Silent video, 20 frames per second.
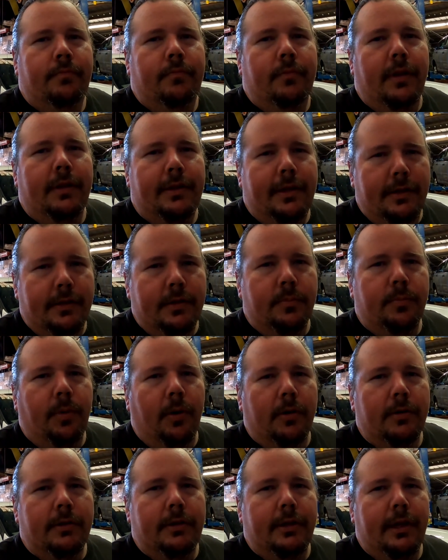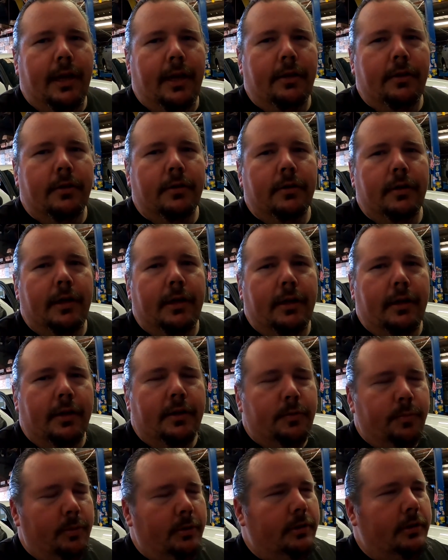let's get some parts together and
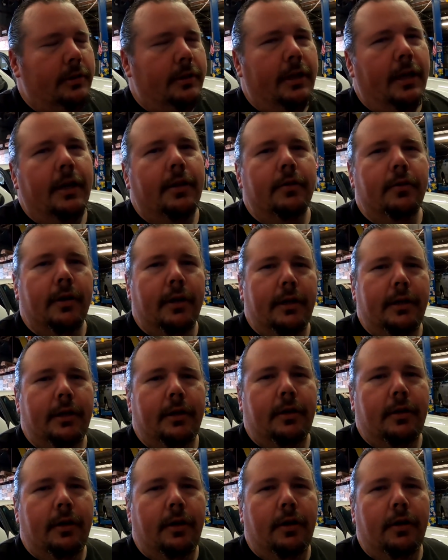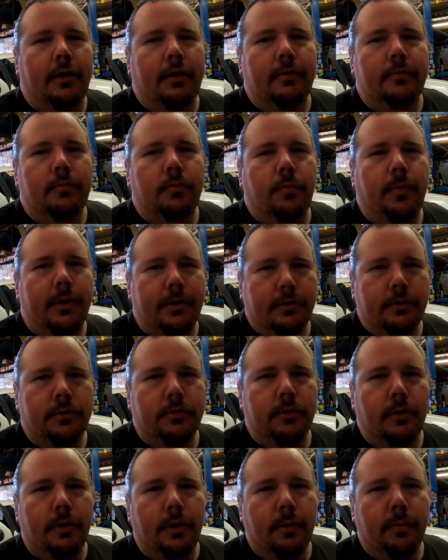let's put you together a Windsor
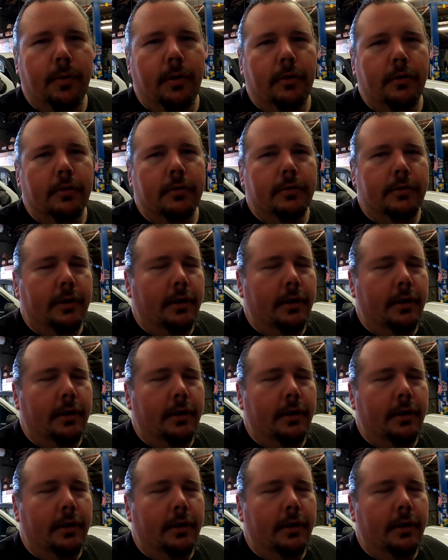stroker motor.